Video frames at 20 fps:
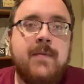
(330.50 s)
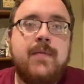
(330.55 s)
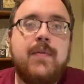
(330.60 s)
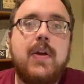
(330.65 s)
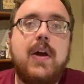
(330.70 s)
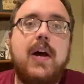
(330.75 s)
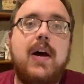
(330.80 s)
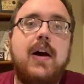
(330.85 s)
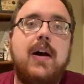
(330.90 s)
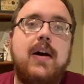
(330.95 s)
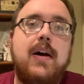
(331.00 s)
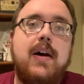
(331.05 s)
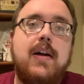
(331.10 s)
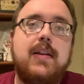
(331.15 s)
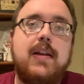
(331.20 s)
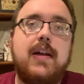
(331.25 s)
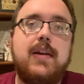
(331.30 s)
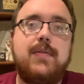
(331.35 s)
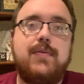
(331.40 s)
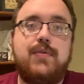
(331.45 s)
A
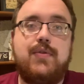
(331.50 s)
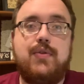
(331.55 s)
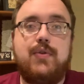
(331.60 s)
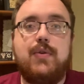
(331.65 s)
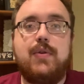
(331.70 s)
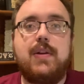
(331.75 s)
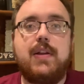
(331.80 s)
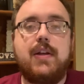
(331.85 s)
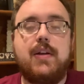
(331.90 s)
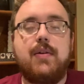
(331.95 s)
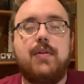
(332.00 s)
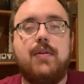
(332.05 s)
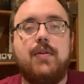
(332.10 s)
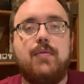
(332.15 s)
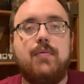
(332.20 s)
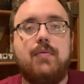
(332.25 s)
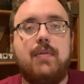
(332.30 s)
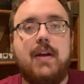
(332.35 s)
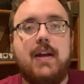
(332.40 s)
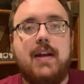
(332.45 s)
lot of nuclear
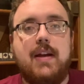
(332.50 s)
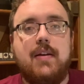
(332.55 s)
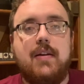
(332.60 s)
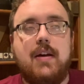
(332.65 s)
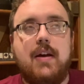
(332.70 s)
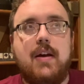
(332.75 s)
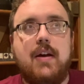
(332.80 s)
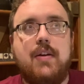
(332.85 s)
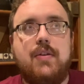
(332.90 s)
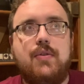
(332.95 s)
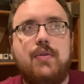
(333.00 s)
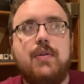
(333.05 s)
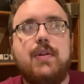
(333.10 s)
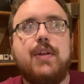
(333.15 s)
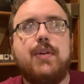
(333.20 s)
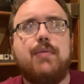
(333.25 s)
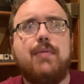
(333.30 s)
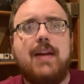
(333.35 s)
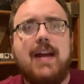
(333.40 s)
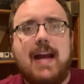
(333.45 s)

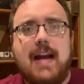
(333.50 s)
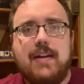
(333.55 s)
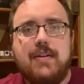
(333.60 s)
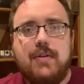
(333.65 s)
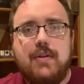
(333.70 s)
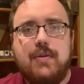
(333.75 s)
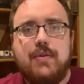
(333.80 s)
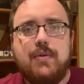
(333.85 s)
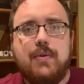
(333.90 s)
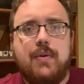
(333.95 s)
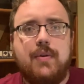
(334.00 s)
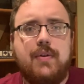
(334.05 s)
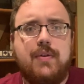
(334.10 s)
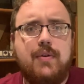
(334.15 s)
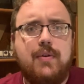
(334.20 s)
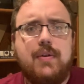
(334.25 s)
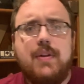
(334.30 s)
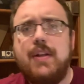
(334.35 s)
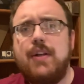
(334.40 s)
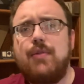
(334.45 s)
reactors or
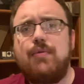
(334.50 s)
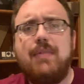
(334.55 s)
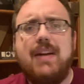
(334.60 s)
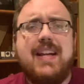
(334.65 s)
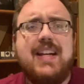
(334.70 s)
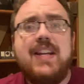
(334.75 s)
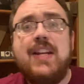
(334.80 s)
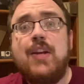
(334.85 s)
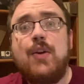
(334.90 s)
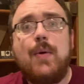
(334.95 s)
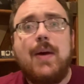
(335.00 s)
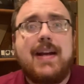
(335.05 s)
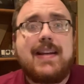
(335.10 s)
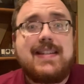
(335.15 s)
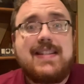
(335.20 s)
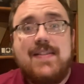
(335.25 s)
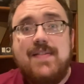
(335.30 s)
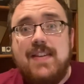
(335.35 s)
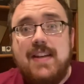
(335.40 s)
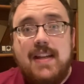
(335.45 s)
nuclear
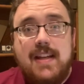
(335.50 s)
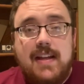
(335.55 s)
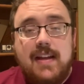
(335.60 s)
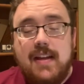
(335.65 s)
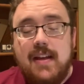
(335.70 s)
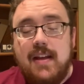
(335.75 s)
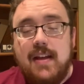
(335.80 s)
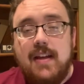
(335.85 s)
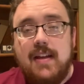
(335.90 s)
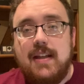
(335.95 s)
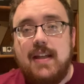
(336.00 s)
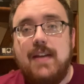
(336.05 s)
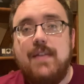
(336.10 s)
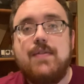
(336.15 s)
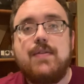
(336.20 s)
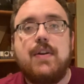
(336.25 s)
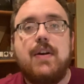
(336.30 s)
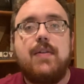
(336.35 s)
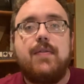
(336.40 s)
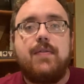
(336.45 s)
radioactivity gives
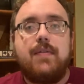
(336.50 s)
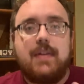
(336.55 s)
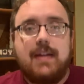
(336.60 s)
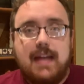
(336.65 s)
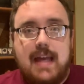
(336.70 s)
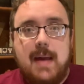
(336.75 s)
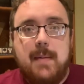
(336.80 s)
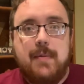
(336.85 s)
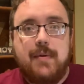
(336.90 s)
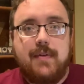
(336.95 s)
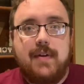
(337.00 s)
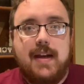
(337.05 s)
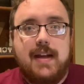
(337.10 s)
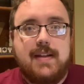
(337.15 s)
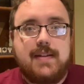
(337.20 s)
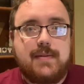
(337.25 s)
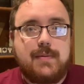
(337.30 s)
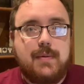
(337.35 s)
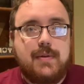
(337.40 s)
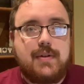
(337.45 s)
off gamma
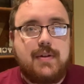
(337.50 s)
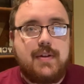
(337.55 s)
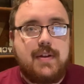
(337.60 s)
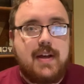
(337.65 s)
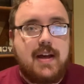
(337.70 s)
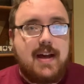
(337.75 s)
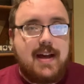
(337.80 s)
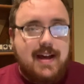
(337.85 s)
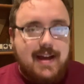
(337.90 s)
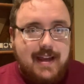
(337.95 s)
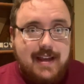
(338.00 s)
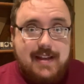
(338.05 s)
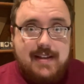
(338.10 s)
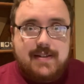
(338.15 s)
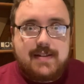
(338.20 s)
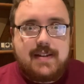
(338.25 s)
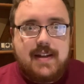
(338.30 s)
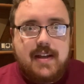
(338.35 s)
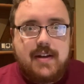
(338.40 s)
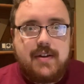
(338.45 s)
rays, which are the
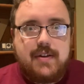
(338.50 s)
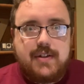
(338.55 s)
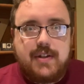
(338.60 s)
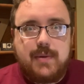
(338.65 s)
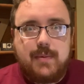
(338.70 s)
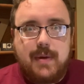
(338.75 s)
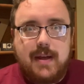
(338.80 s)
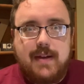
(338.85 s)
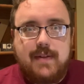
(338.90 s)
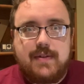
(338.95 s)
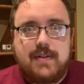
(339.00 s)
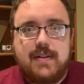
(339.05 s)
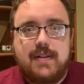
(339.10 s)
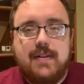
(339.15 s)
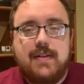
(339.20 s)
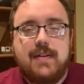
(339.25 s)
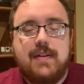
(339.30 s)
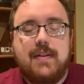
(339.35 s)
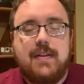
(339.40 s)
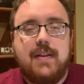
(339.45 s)
highest energy waves,
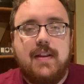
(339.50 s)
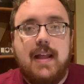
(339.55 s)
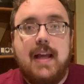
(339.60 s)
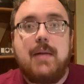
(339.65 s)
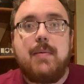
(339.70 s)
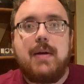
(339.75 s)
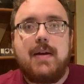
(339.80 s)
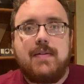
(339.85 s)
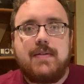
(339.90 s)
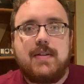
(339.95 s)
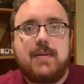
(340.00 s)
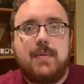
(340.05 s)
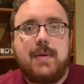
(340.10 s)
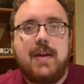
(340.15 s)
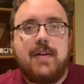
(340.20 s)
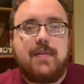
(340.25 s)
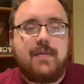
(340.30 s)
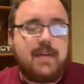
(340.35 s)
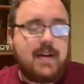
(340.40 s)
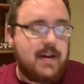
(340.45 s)
light waves that we
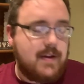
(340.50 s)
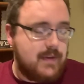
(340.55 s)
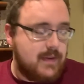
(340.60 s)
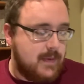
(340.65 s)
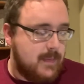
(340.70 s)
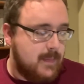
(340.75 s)
have found.